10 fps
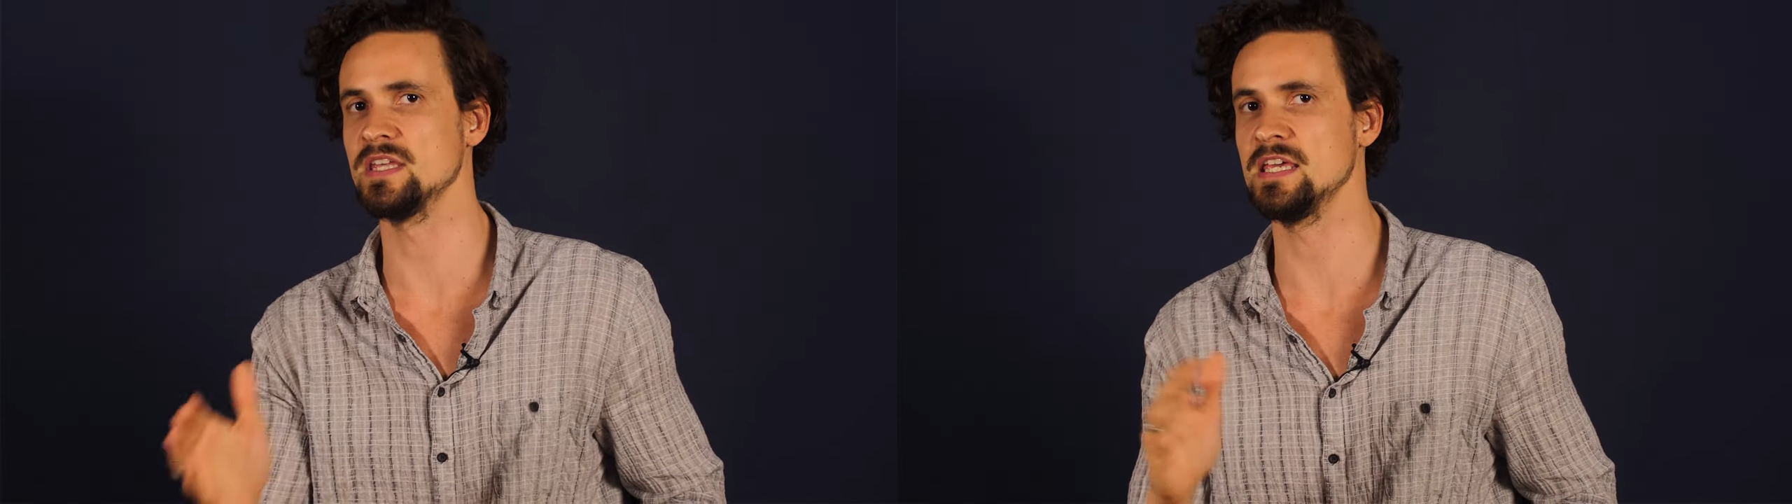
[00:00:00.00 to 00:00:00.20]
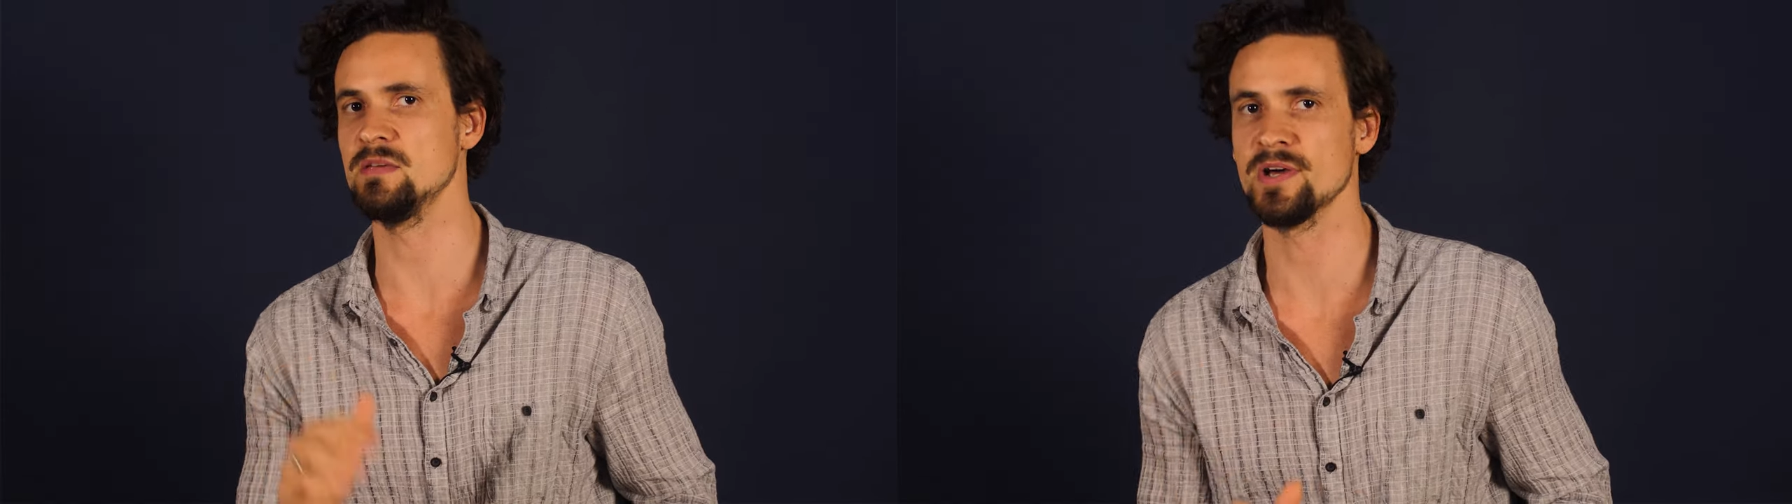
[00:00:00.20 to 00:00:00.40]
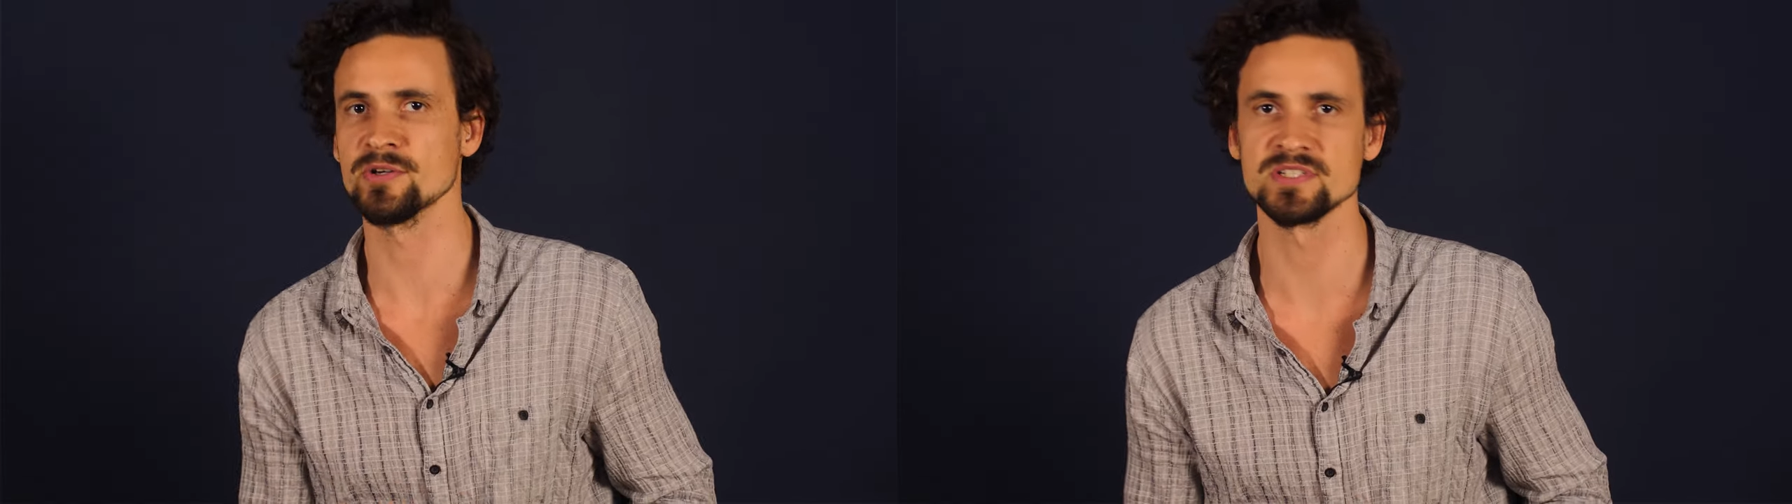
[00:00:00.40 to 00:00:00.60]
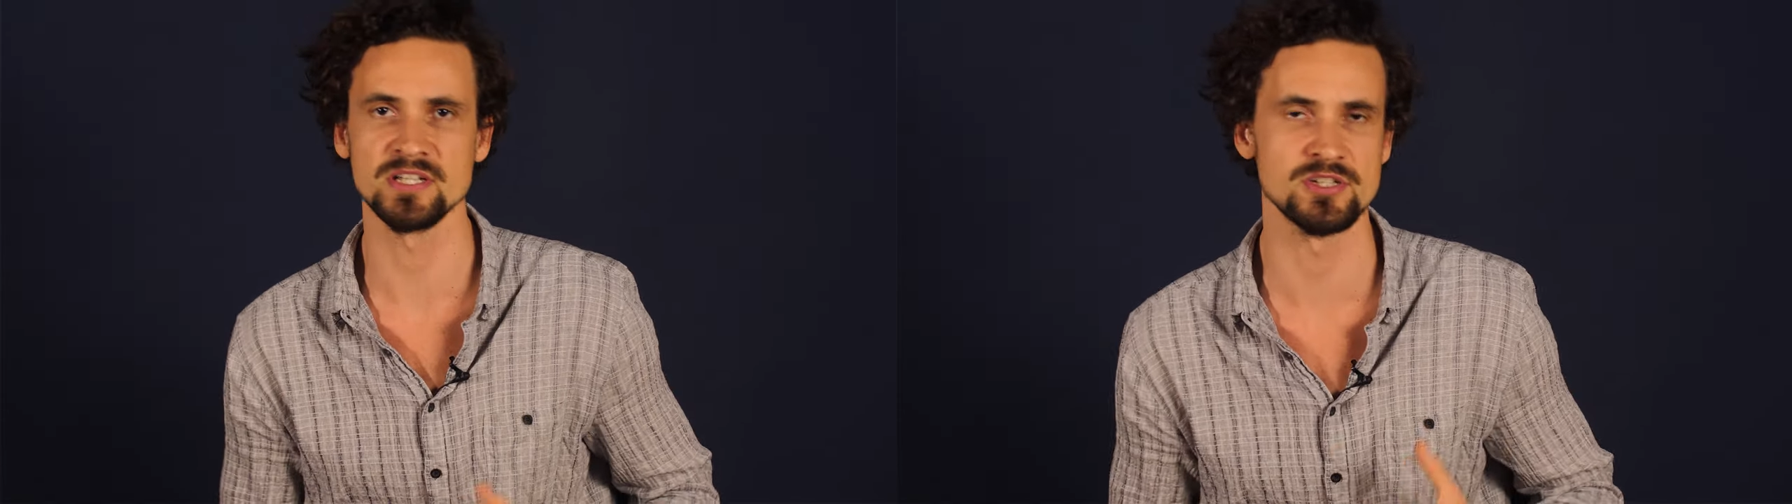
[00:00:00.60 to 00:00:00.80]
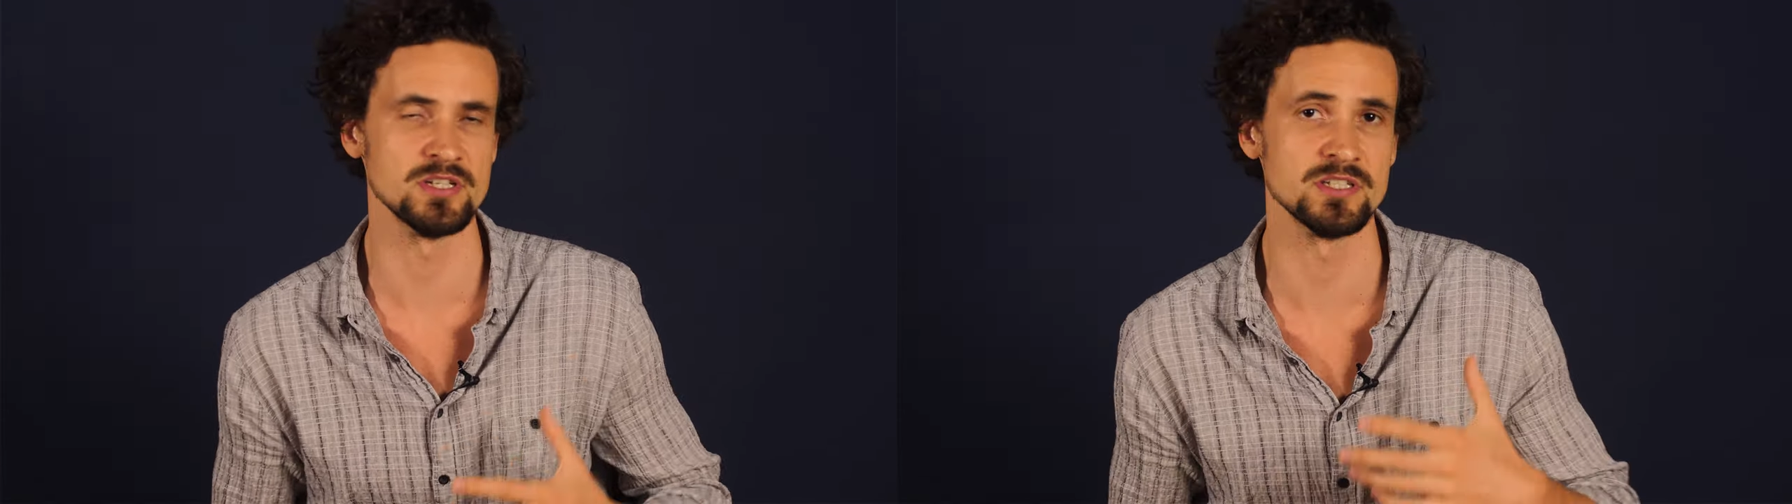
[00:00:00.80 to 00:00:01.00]
the email,
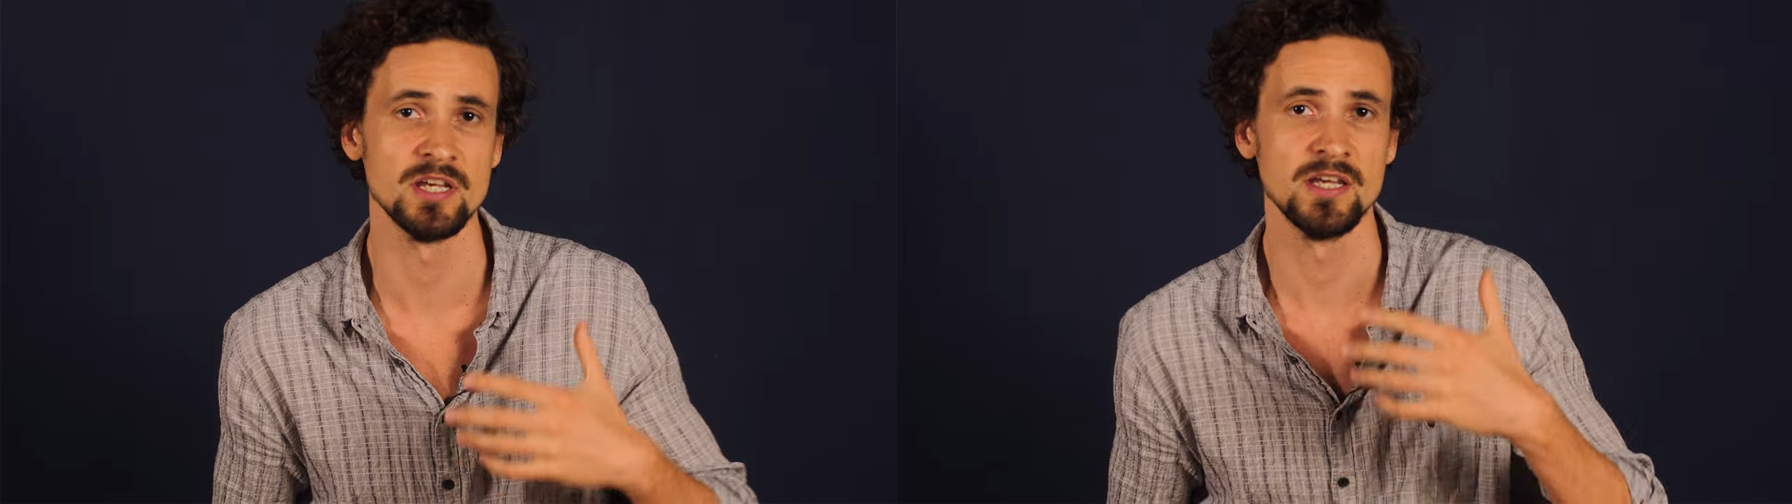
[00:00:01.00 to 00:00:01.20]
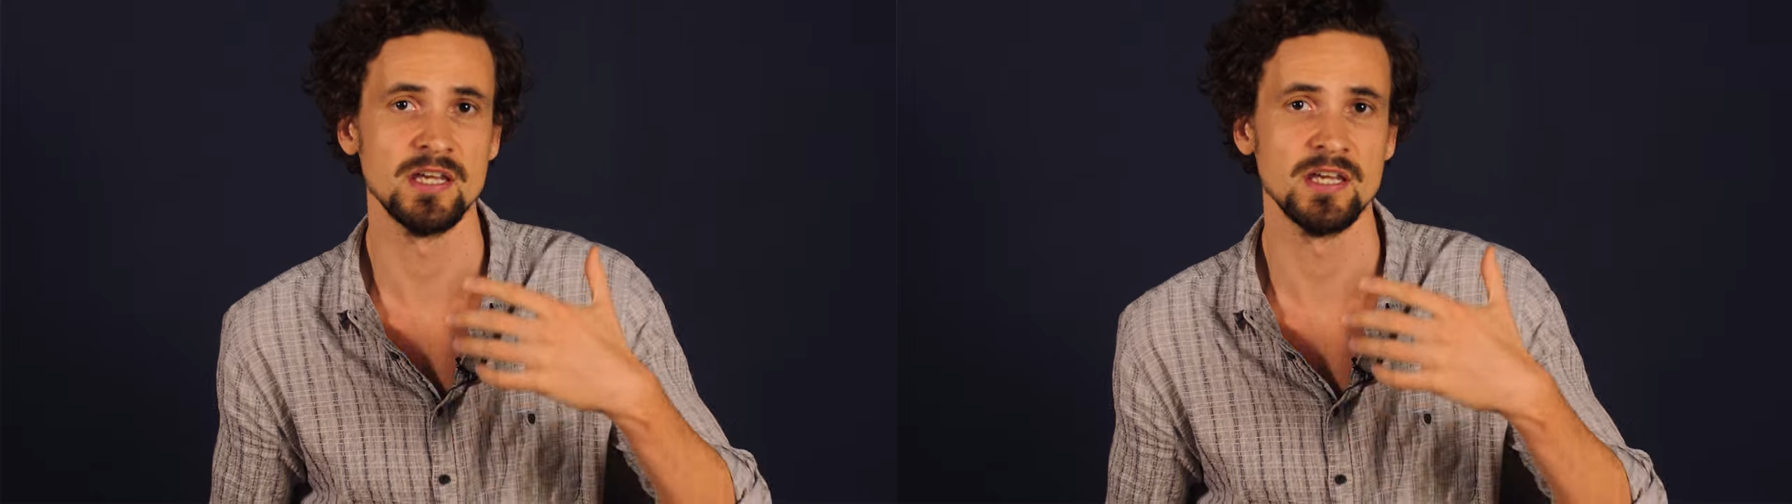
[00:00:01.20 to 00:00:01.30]
such as